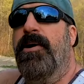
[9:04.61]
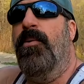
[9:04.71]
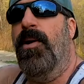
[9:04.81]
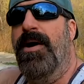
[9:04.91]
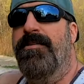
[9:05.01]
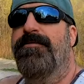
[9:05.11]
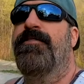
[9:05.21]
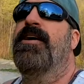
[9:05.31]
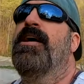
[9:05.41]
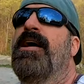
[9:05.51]

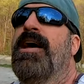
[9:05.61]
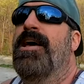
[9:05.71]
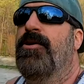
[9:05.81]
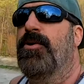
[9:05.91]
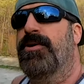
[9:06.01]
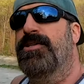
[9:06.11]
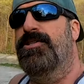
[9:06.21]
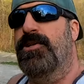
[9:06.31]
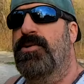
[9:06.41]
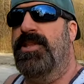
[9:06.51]
wife. And in order to
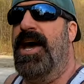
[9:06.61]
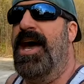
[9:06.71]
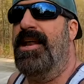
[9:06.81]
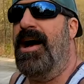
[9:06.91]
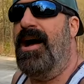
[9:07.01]
do that,